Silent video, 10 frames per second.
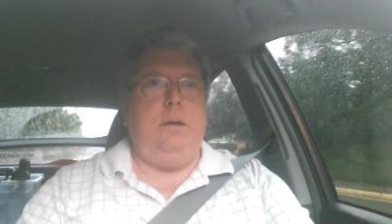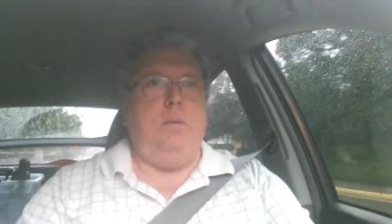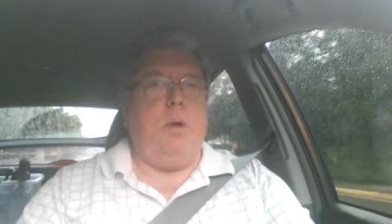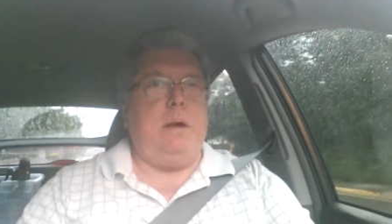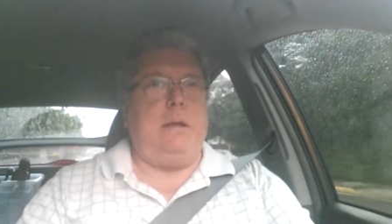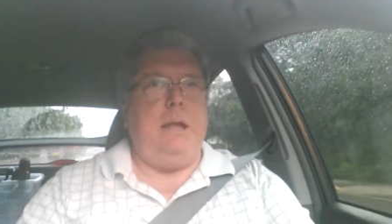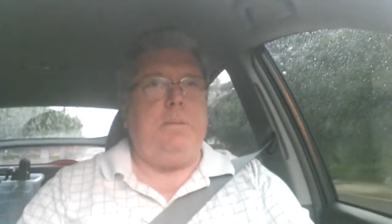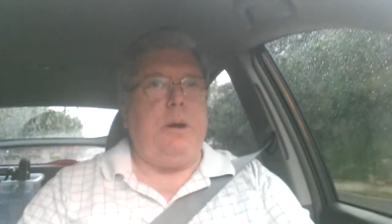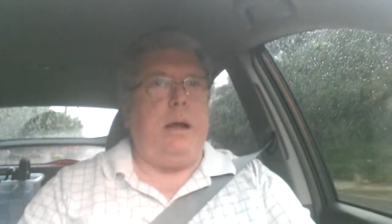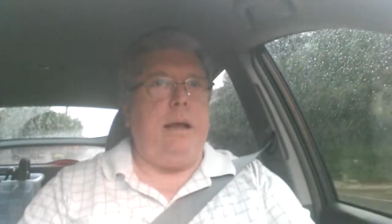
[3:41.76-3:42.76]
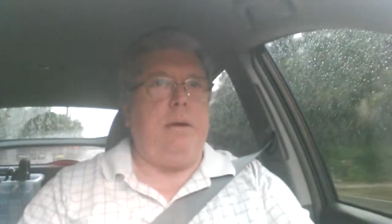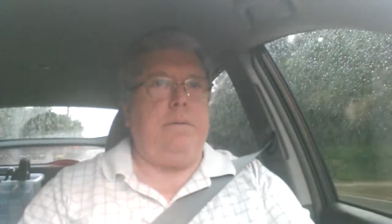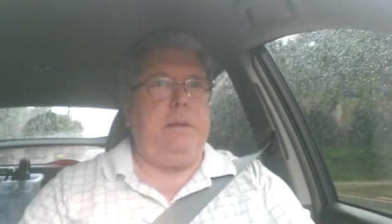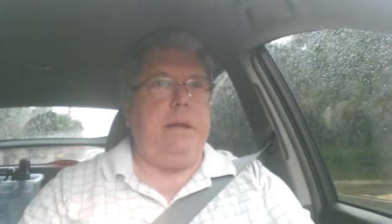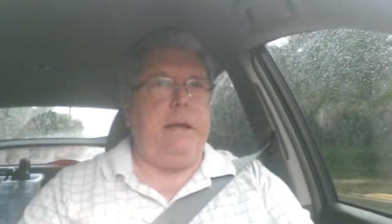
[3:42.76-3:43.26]
you want to keep your eye out
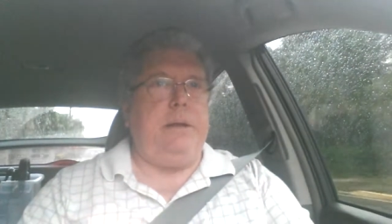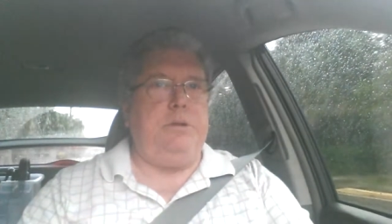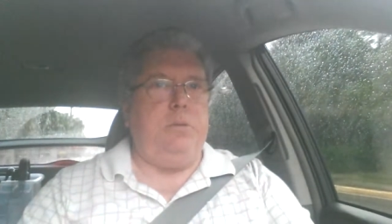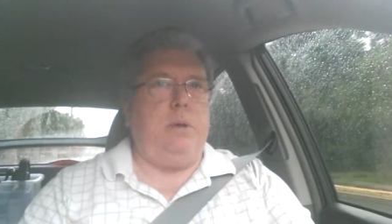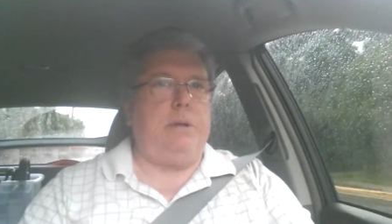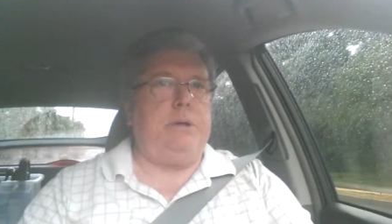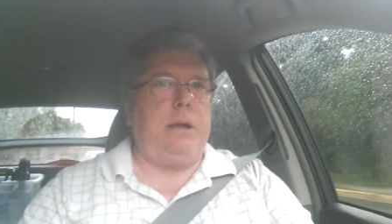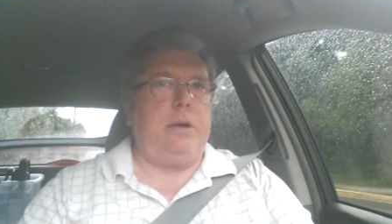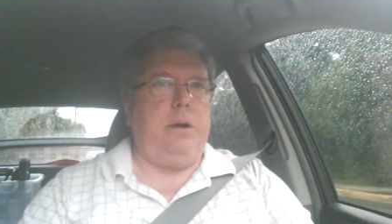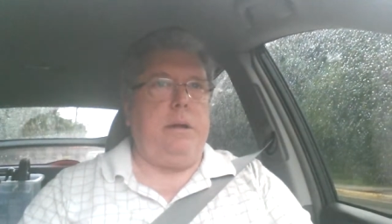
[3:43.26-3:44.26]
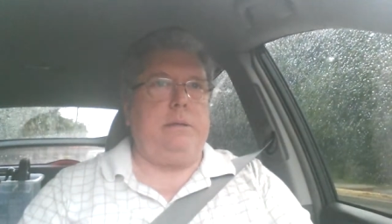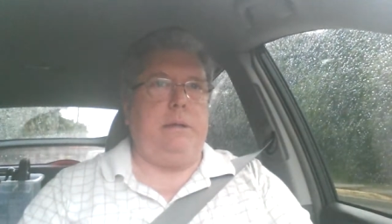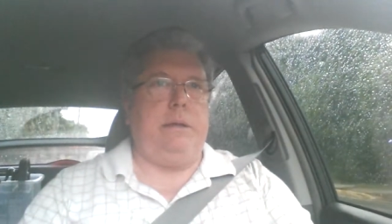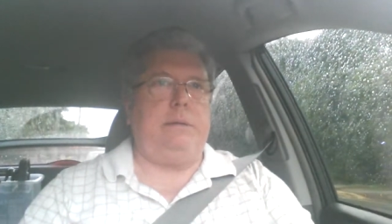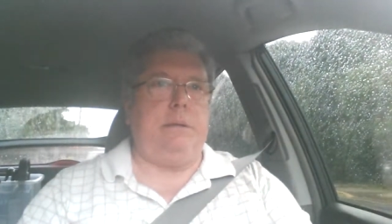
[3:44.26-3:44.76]
for the ads. You want to check
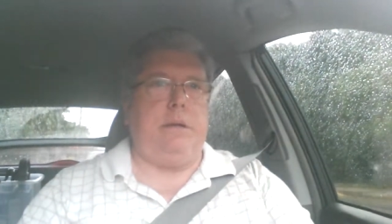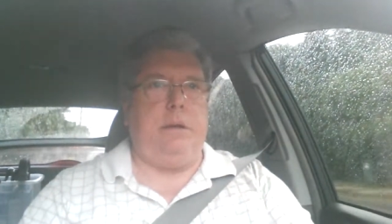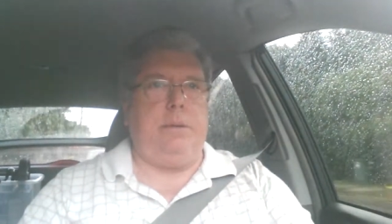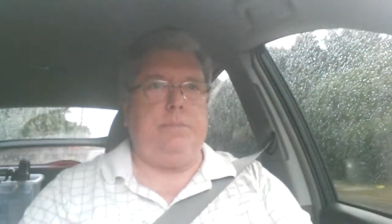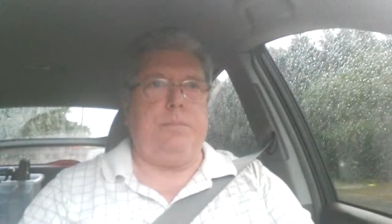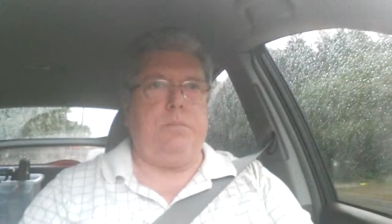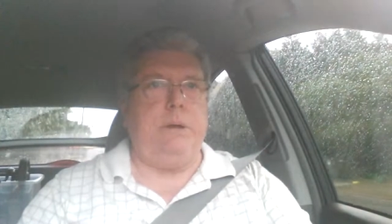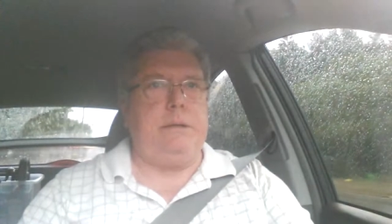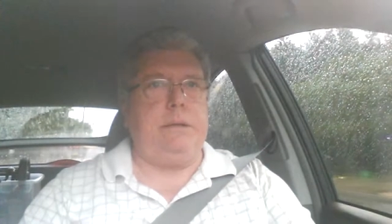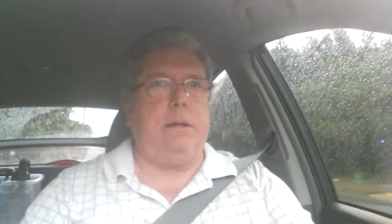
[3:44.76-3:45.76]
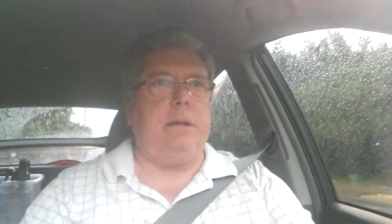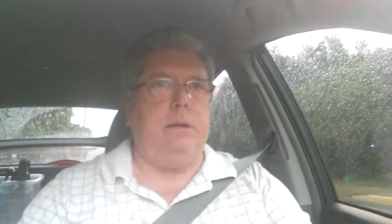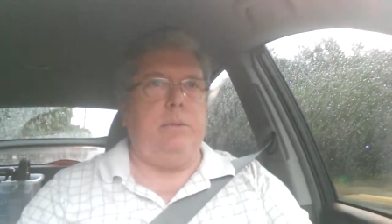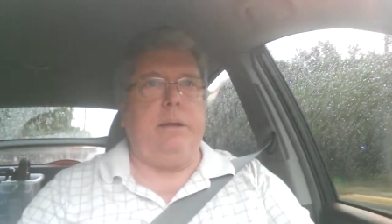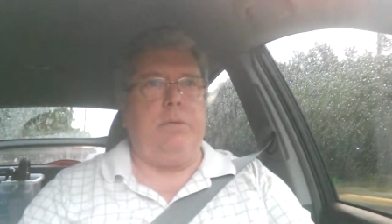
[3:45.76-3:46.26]
Craigslist.
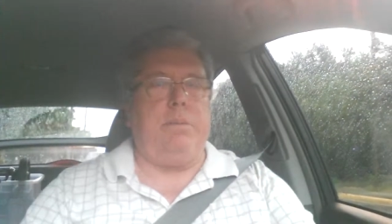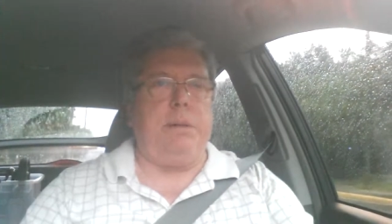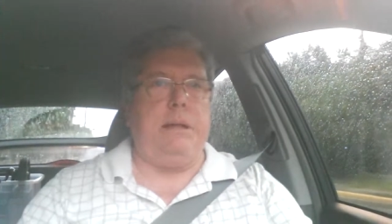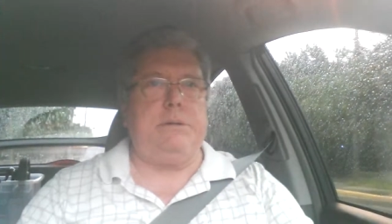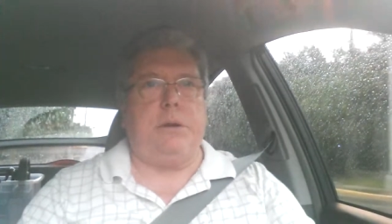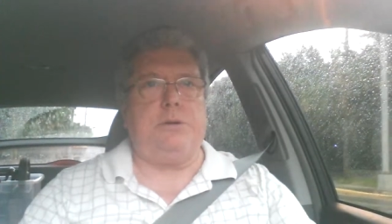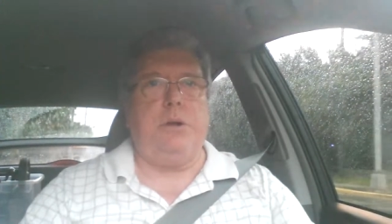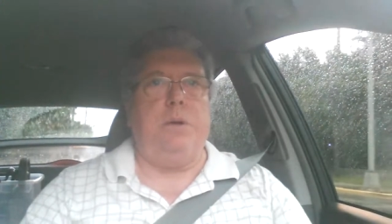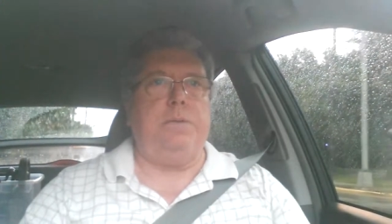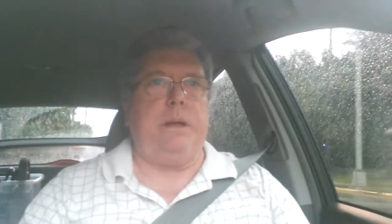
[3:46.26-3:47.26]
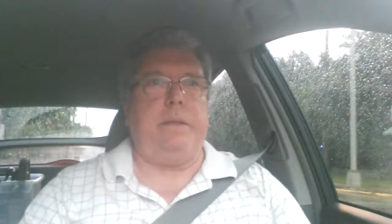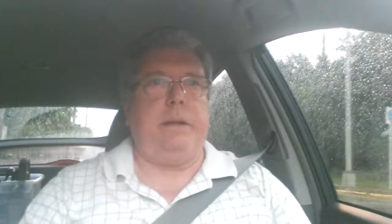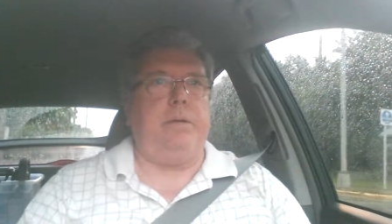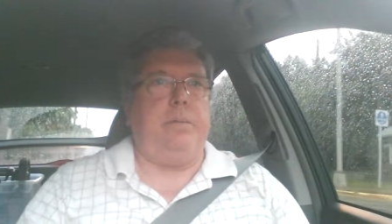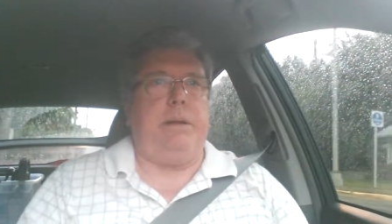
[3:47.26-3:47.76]
Recently, we replaced our sofa. I
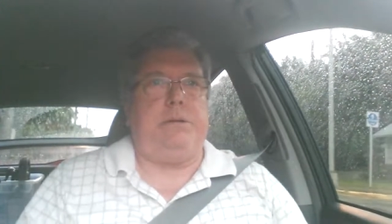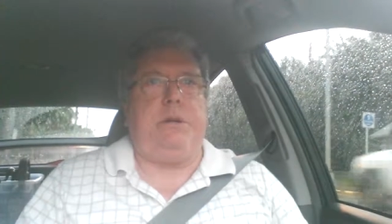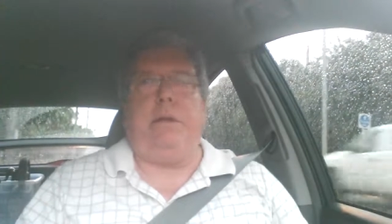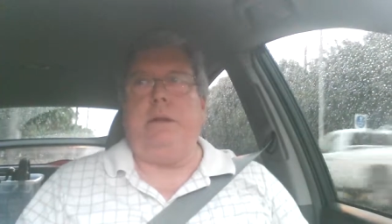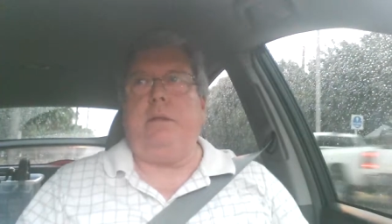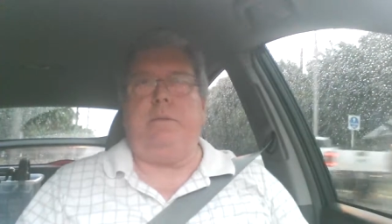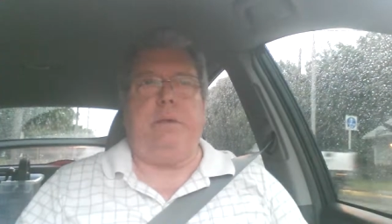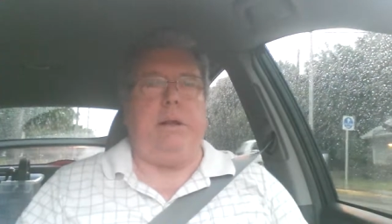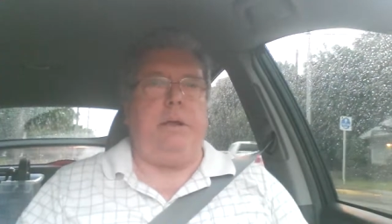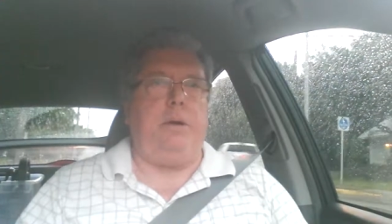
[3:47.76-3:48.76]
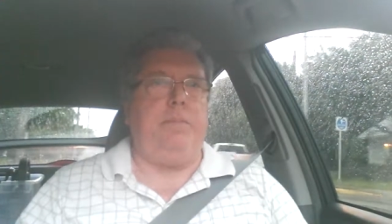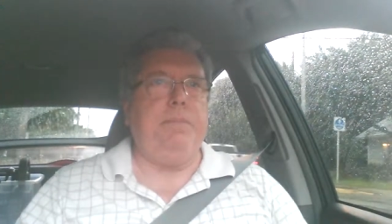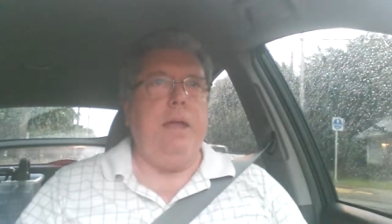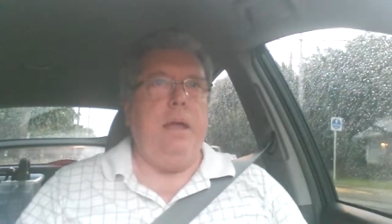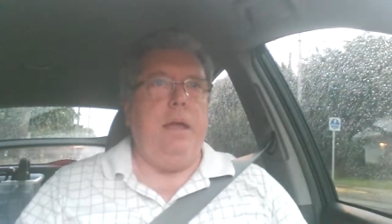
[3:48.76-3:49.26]
think I mentioned it in another video.
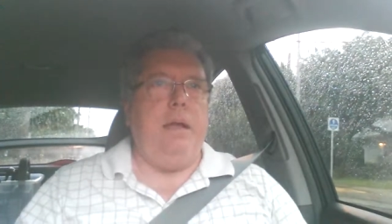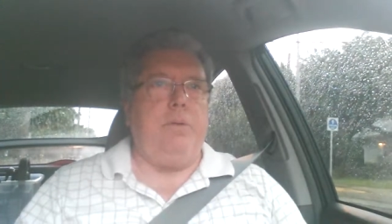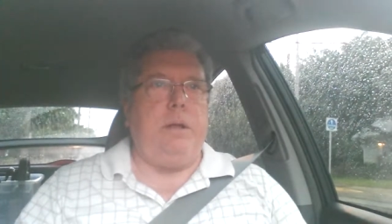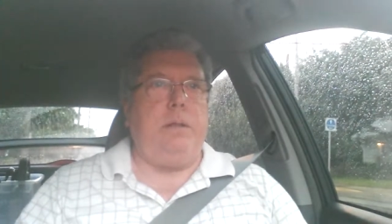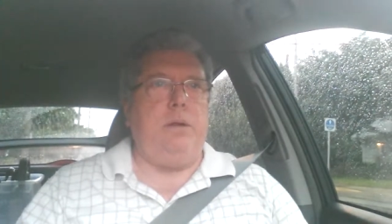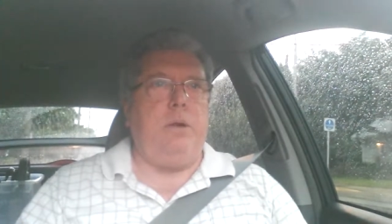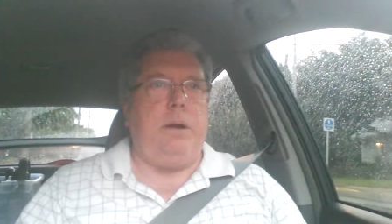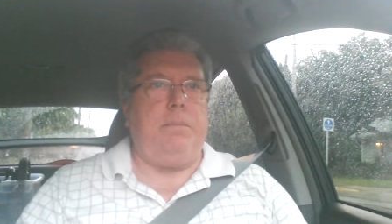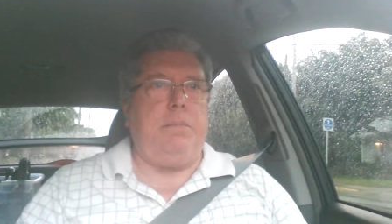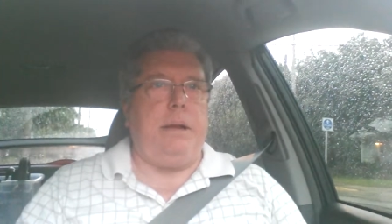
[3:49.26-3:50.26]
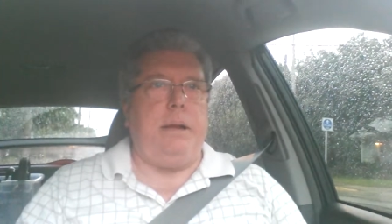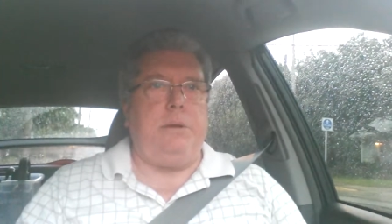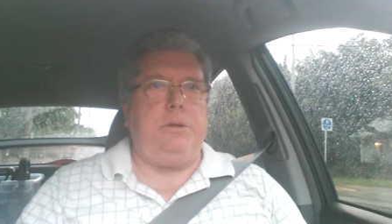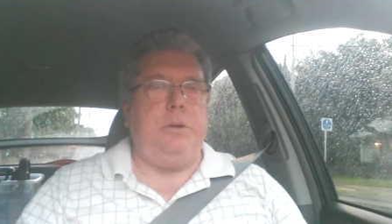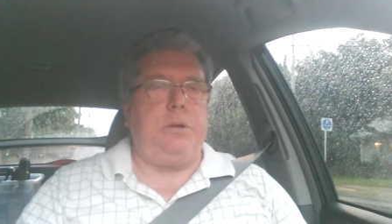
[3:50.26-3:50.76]
Rather than go out and buy a
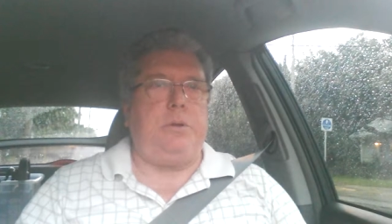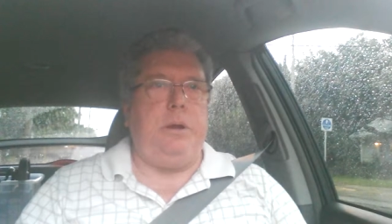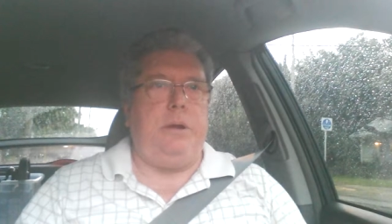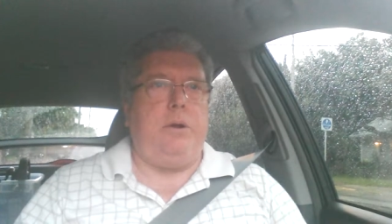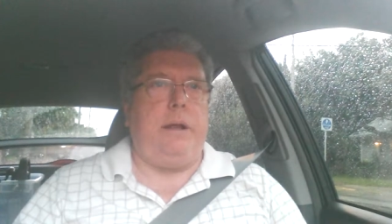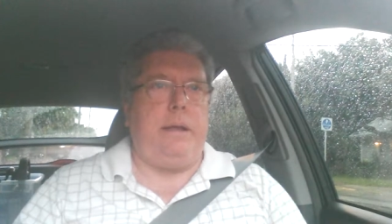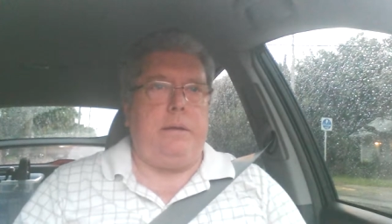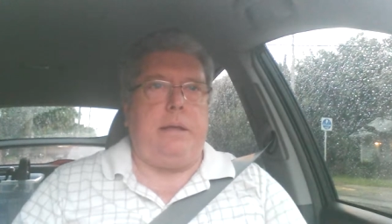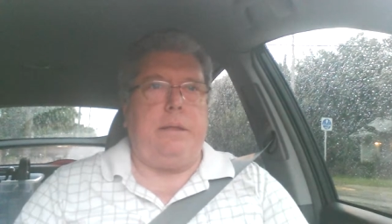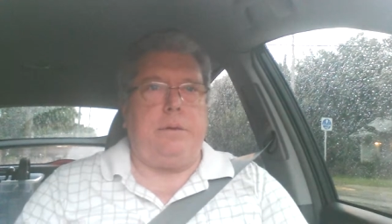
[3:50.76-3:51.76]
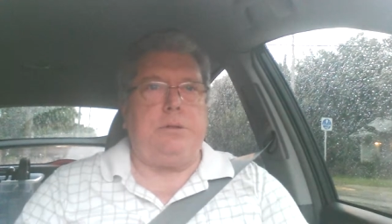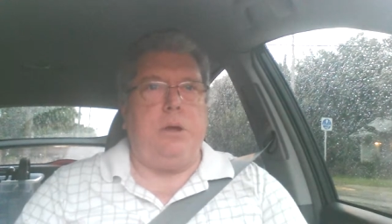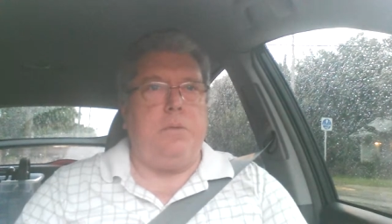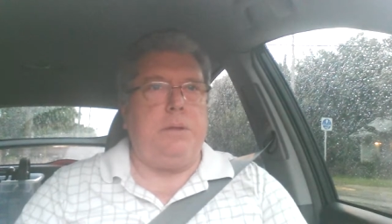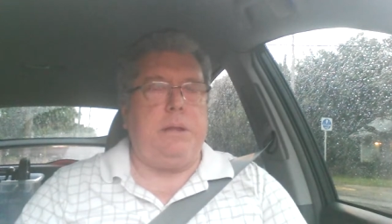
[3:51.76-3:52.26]
2 or 3 grand leather
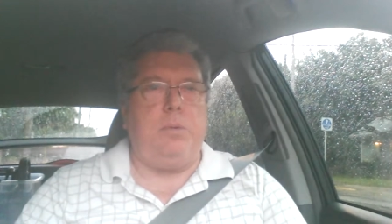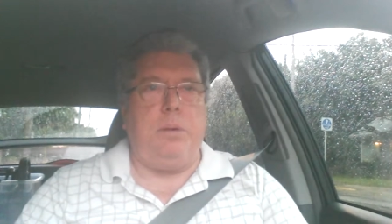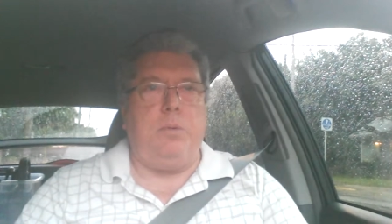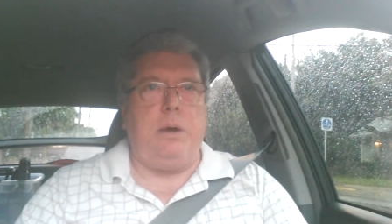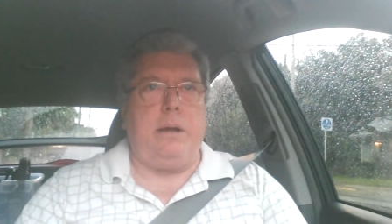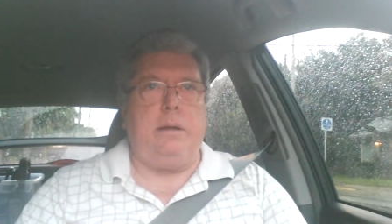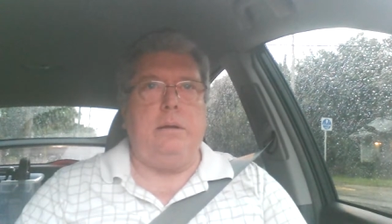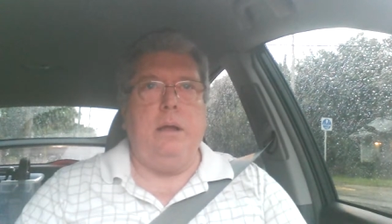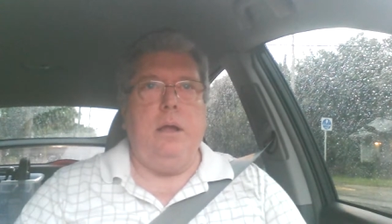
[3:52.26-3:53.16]
sofa that we wanted,